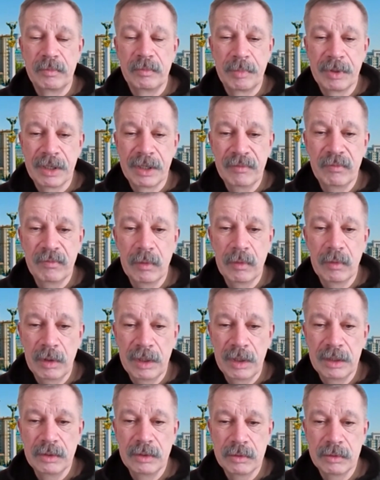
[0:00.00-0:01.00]

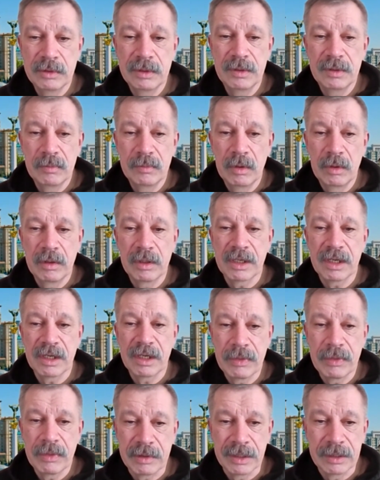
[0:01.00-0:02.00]
pre-war and during the war
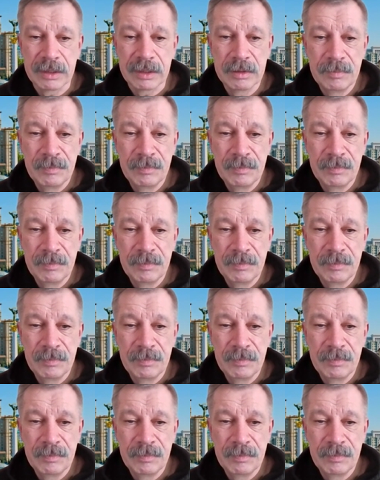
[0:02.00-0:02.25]
rhetoric.